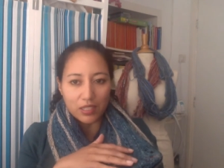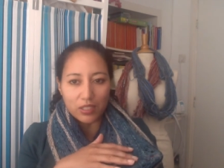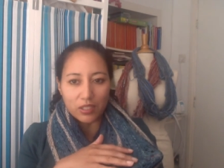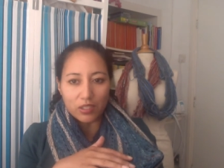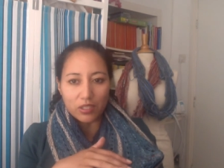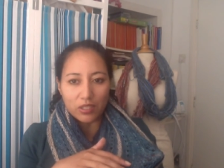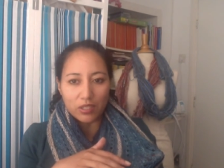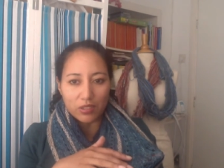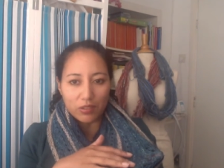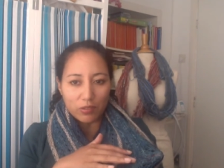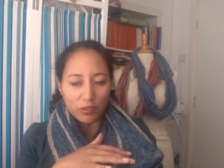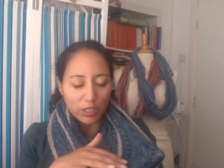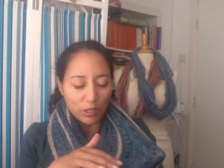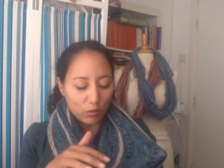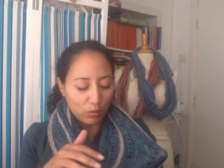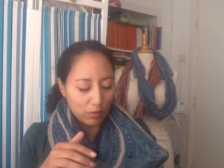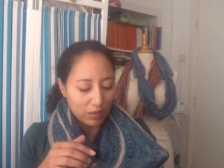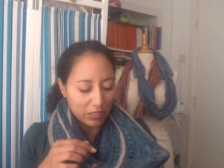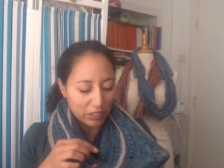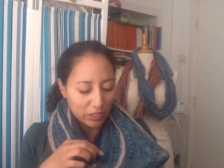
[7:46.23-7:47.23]
It's a real
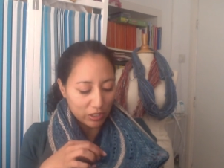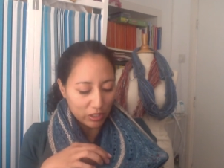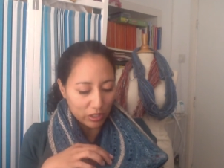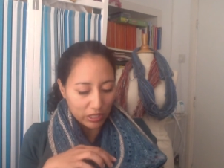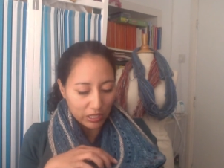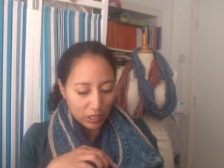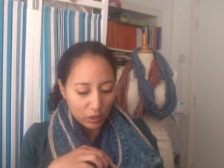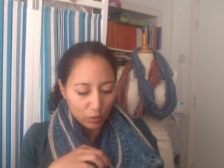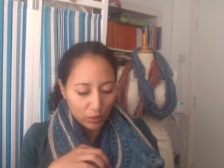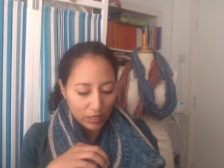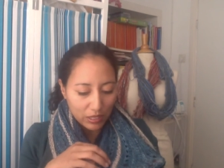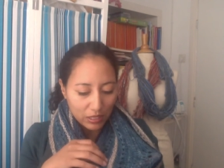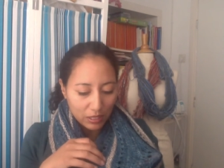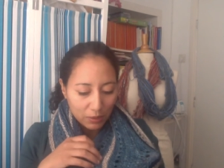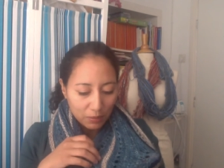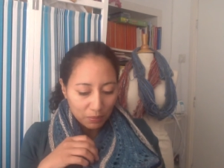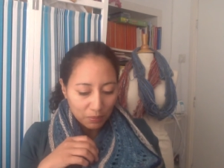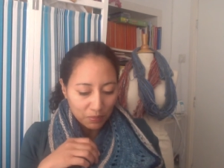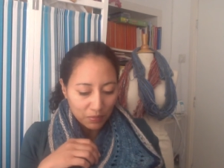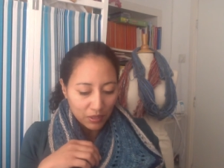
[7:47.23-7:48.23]
pleasure to knit with.
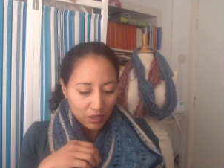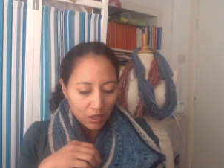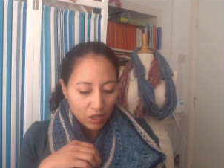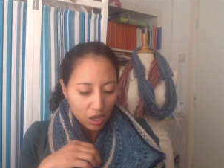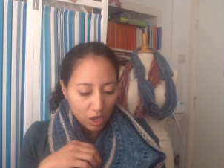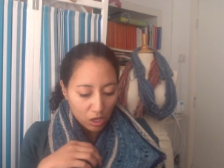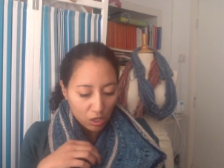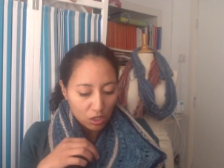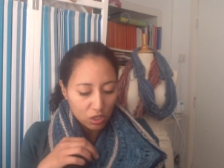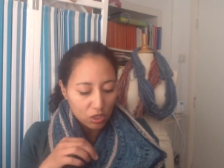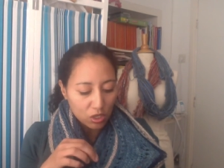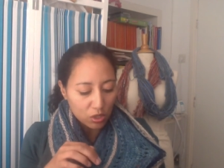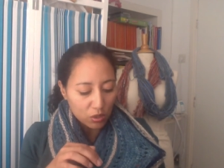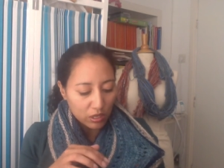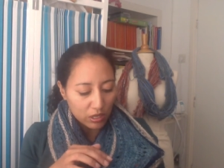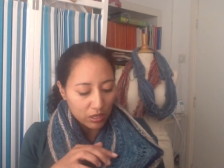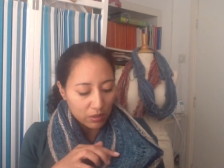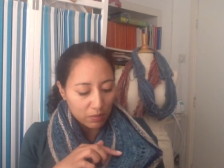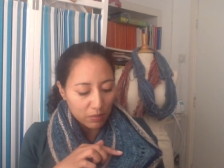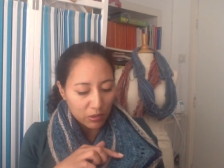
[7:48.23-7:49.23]

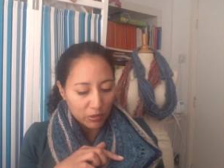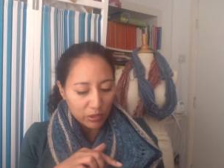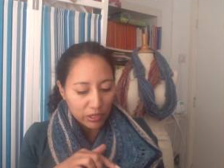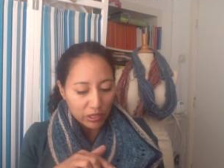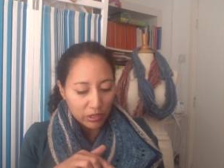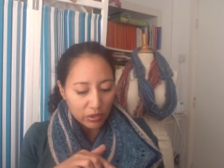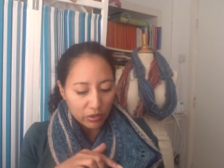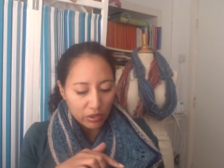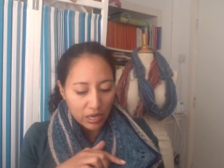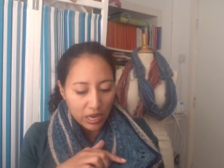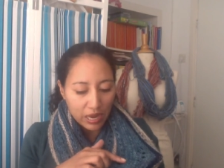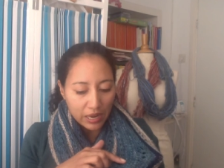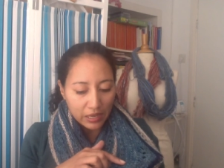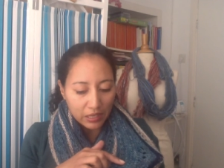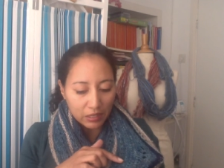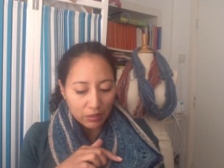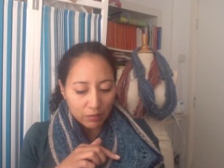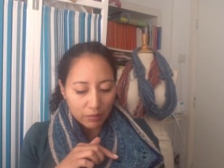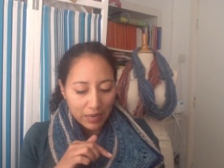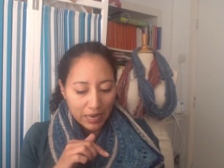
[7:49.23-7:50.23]
Also a merino
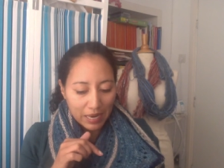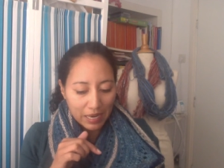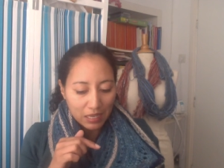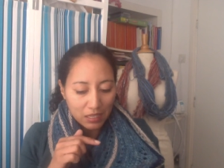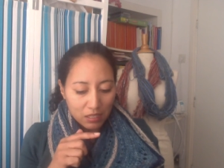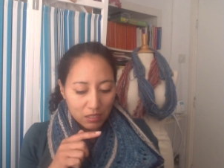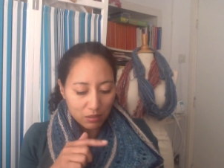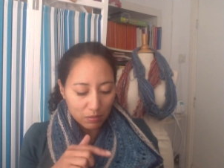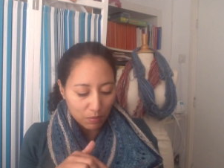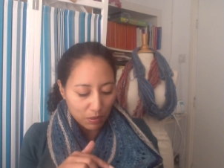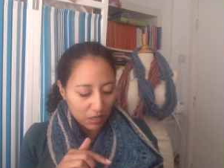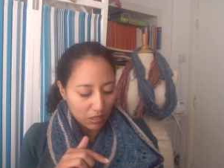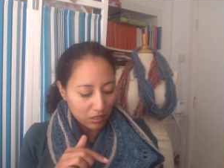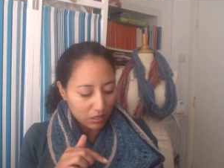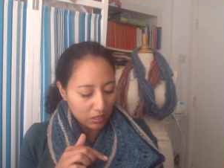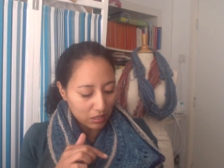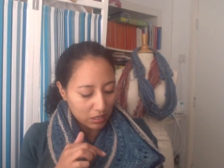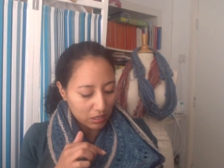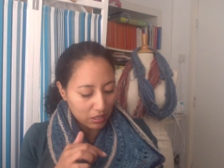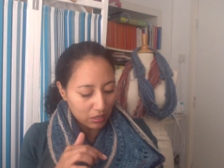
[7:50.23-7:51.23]
nylon base,
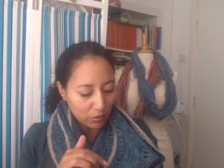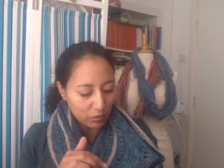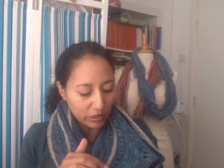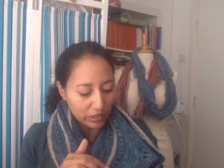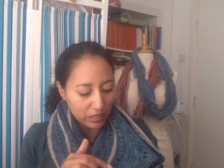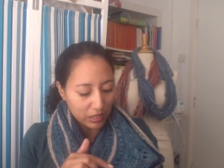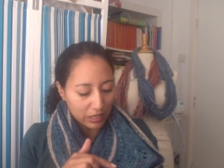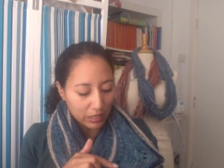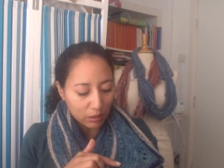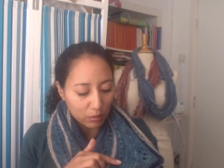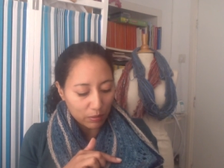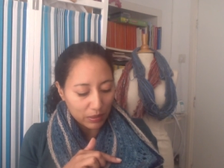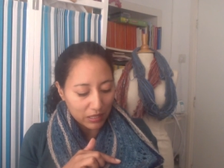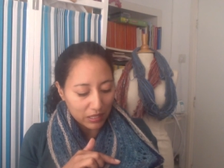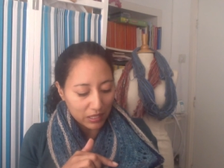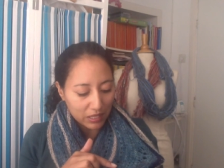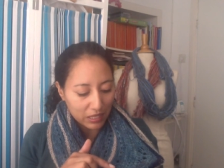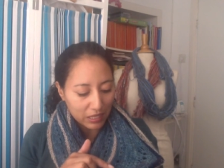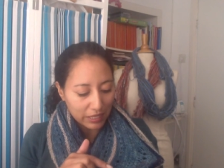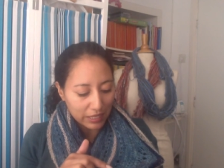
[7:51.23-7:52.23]
but with a little bit
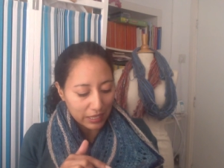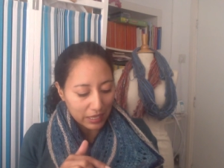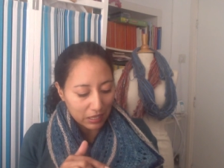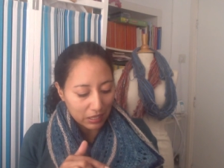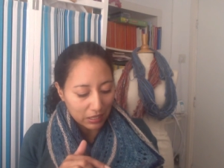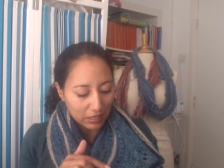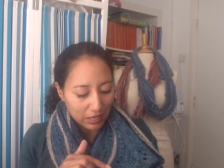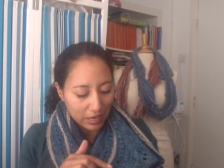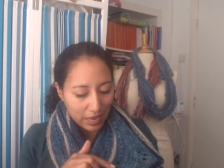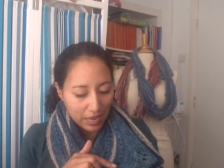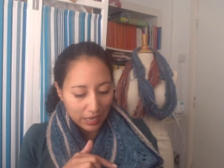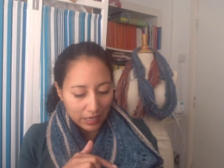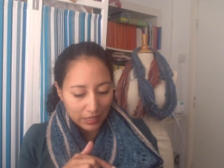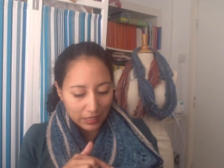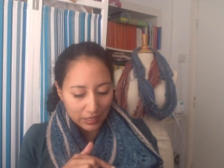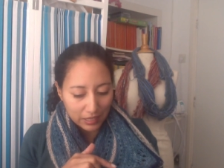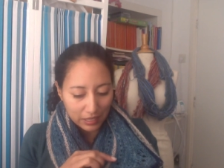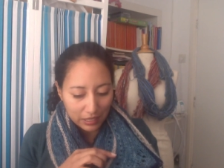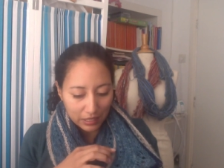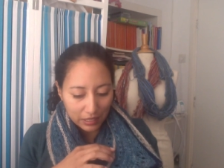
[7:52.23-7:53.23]
stellina
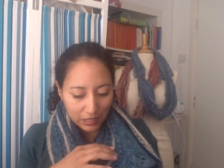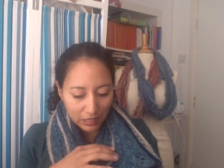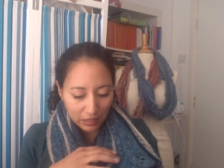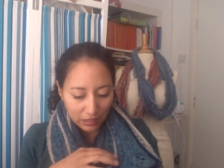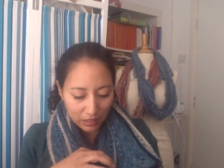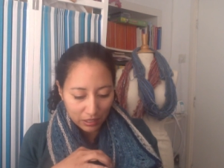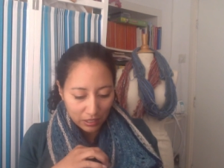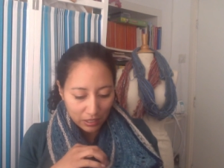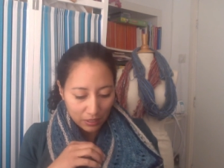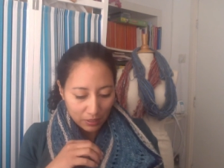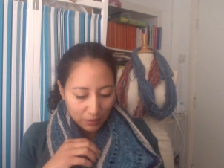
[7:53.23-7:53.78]
added in there.